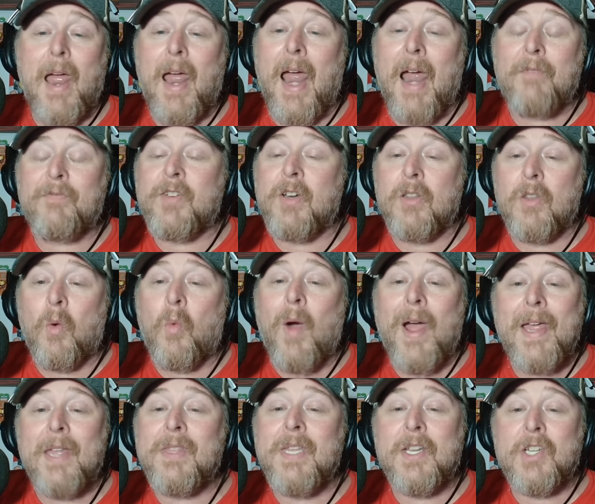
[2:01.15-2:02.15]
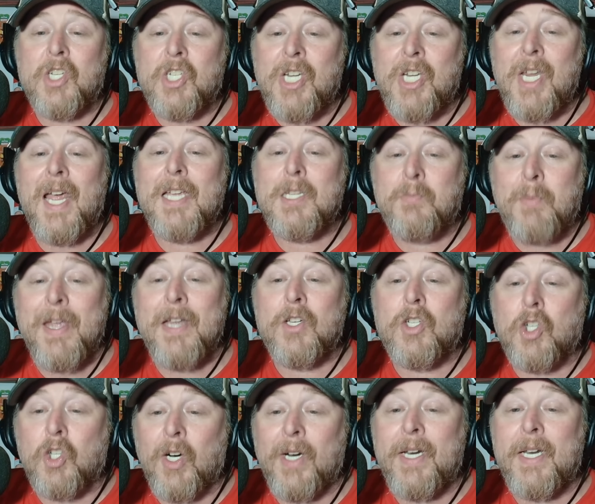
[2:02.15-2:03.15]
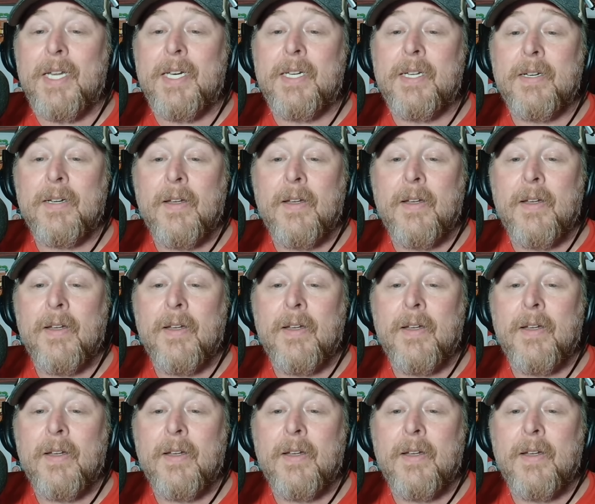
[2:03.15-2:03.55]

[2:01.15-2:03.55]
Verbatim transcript: after the way that she has been treated.